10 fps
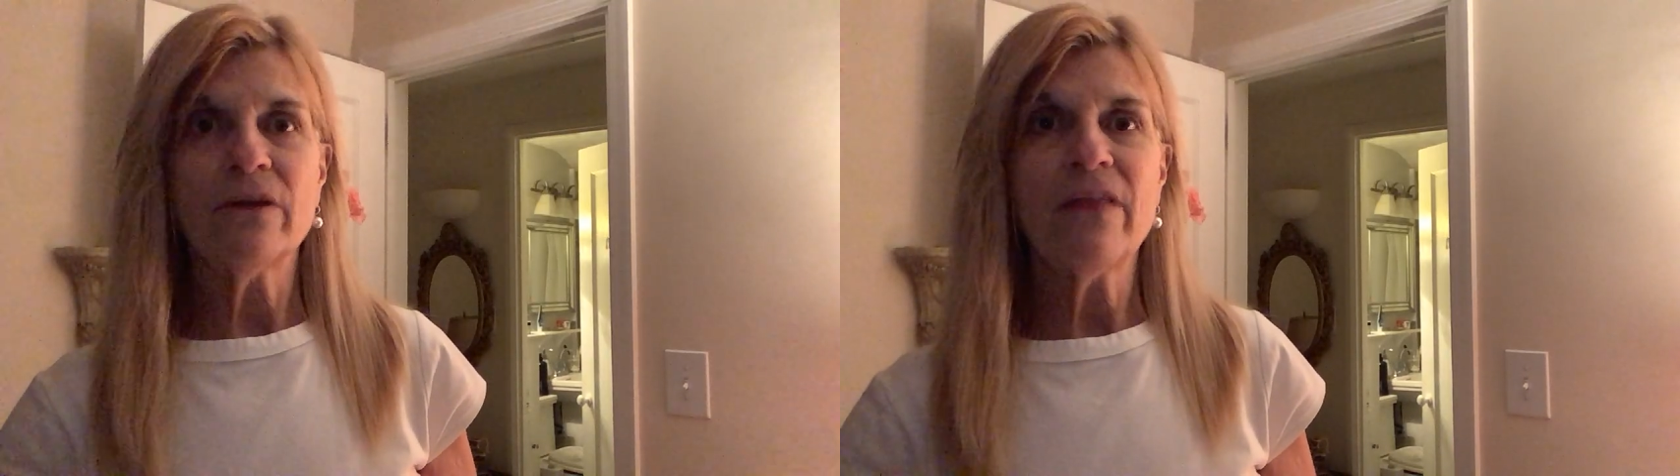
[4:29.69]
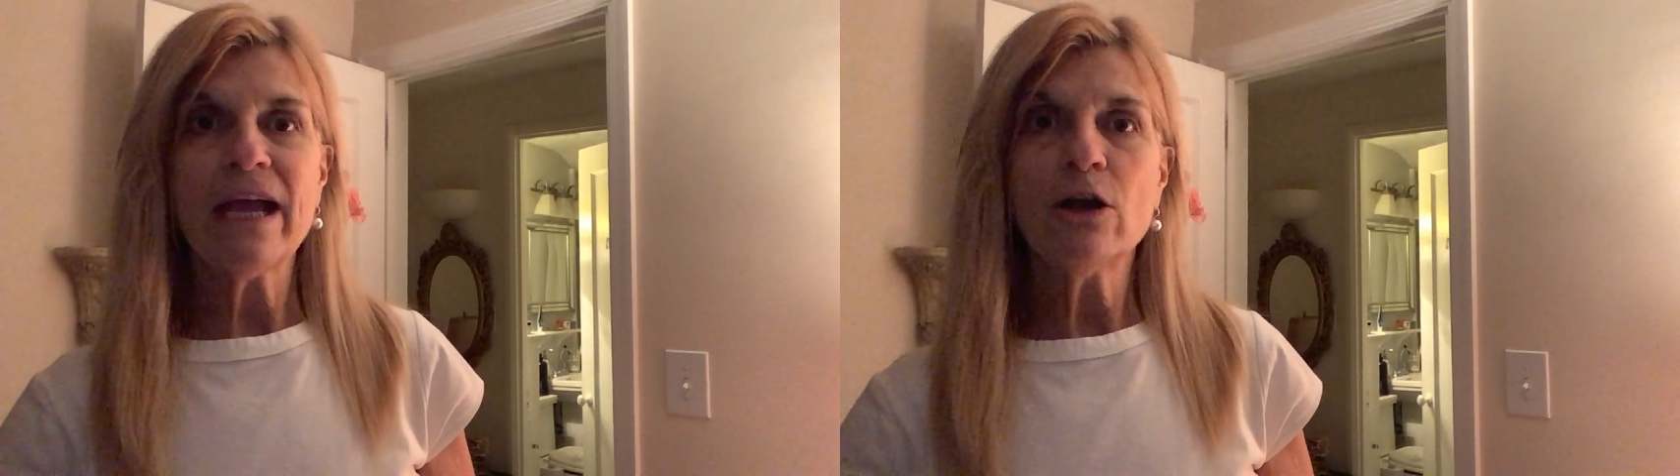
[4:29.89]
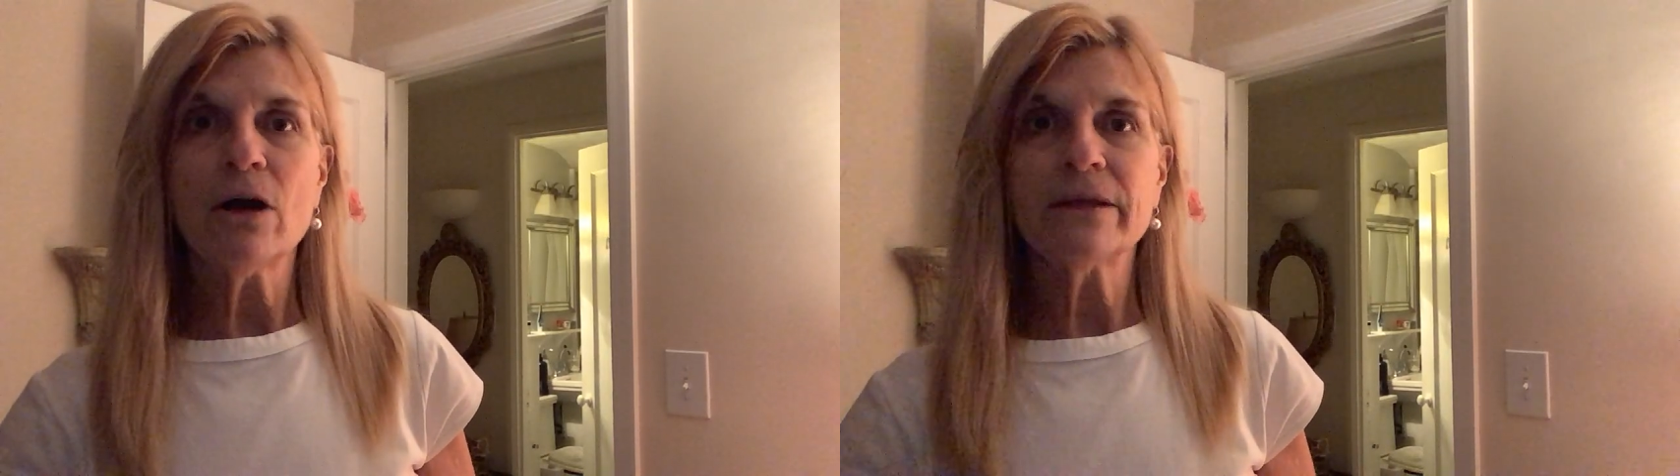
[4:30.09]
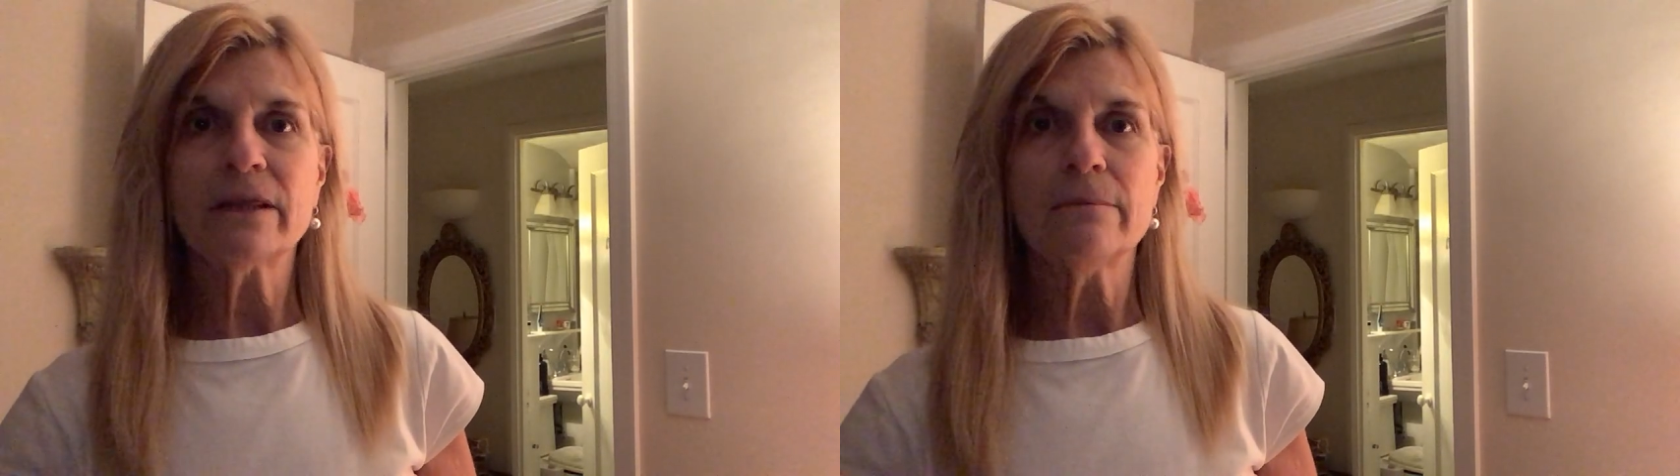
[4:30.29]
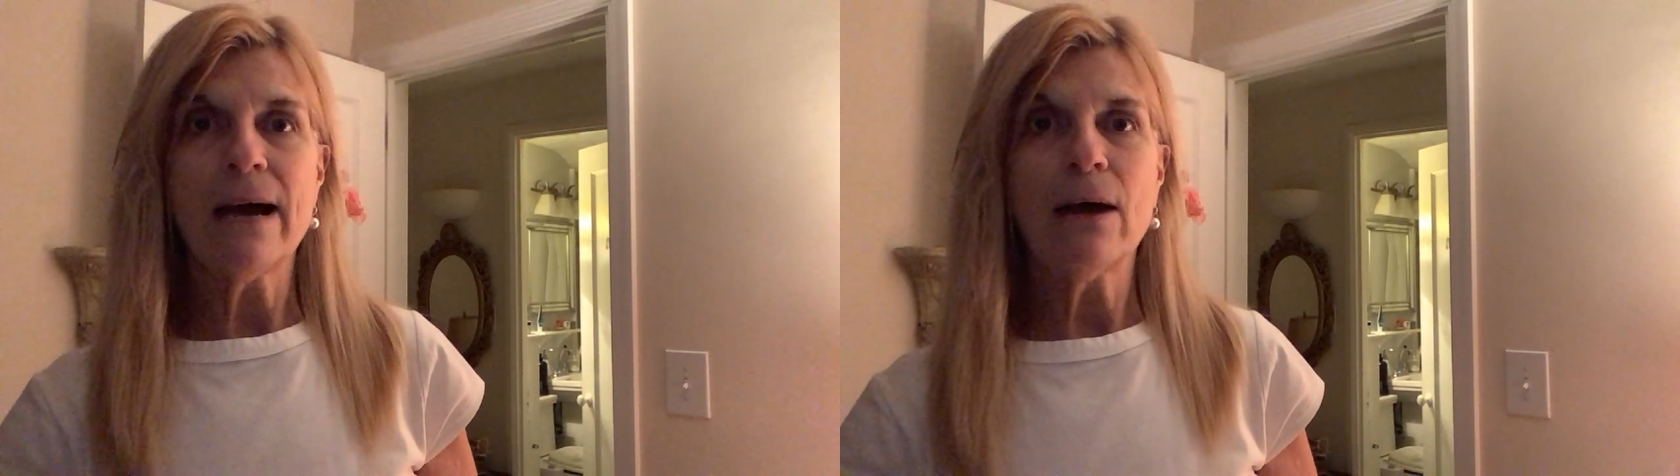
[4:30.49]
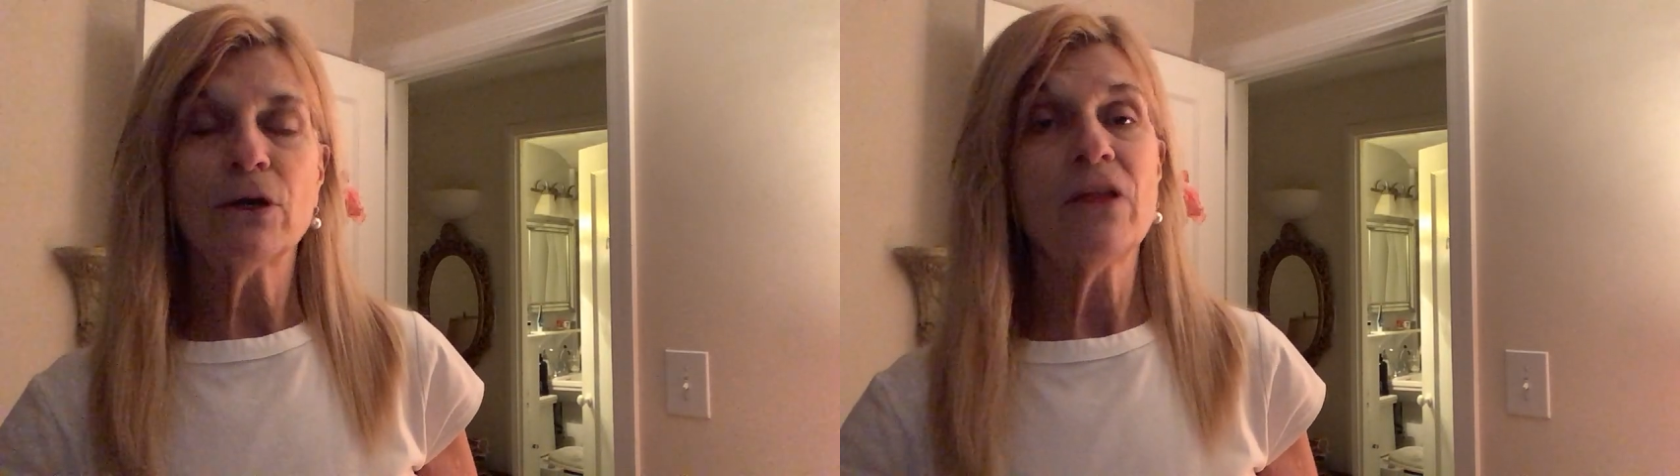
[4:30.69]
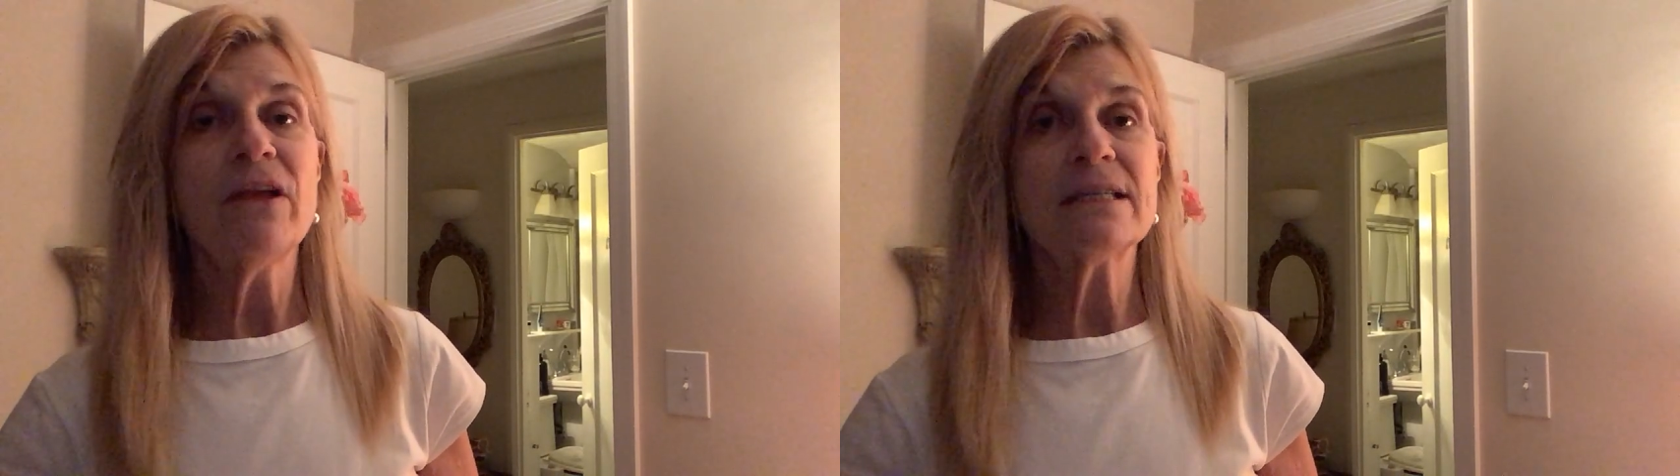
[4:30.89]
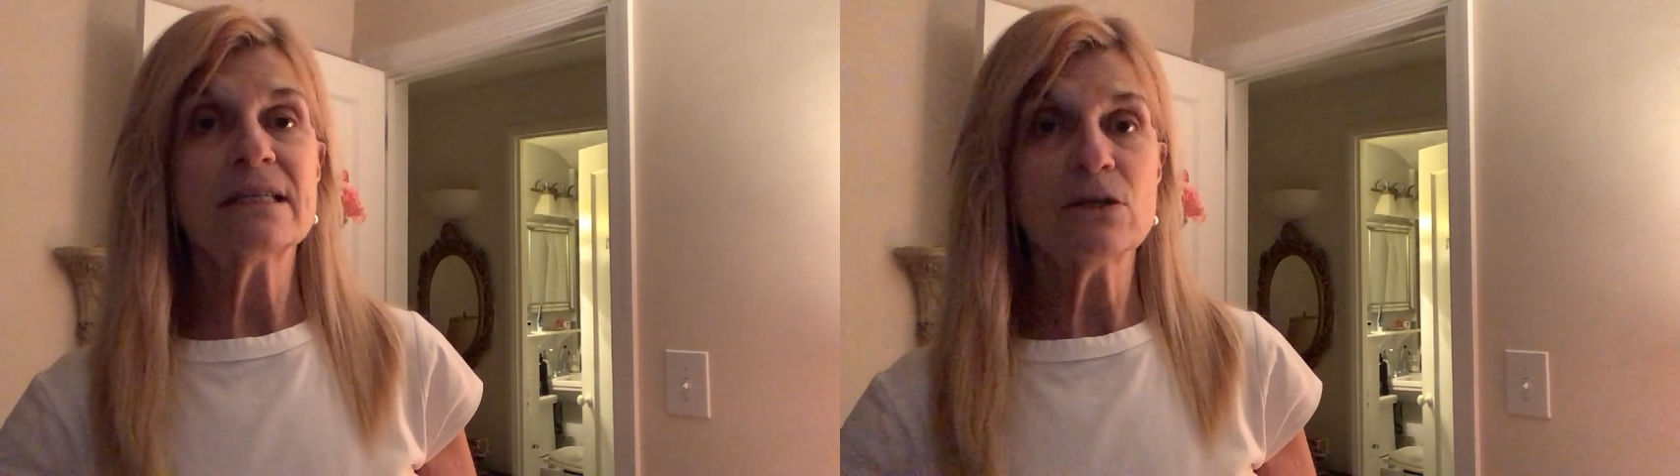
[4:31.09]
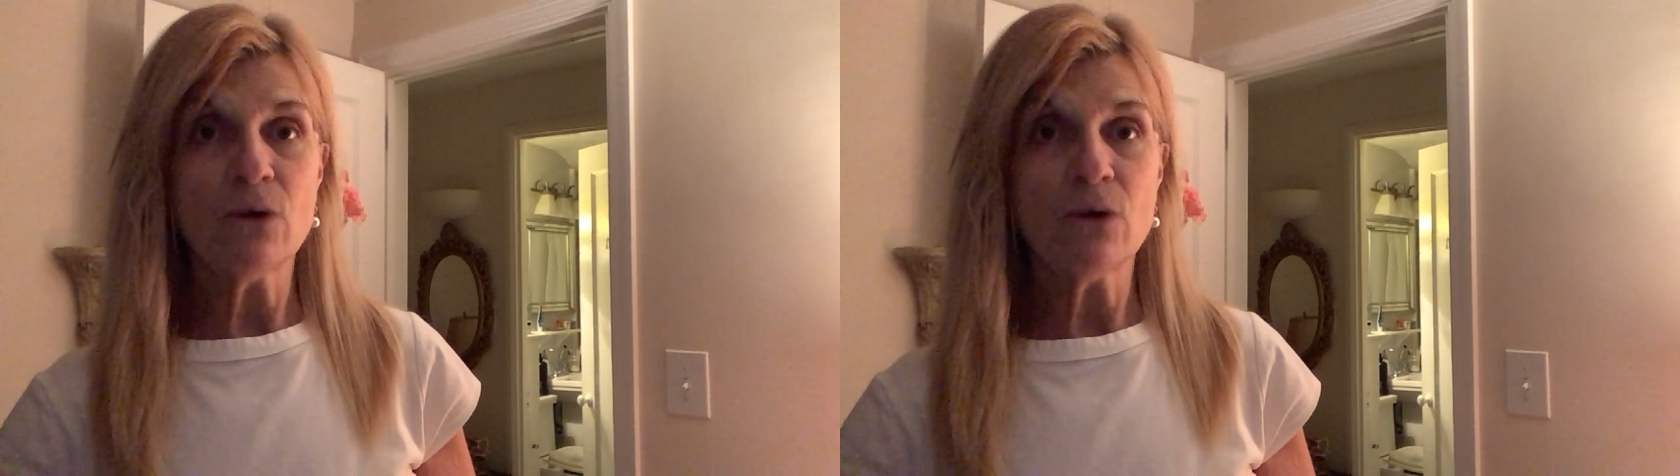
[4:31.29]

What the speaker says: and they got them out, and they still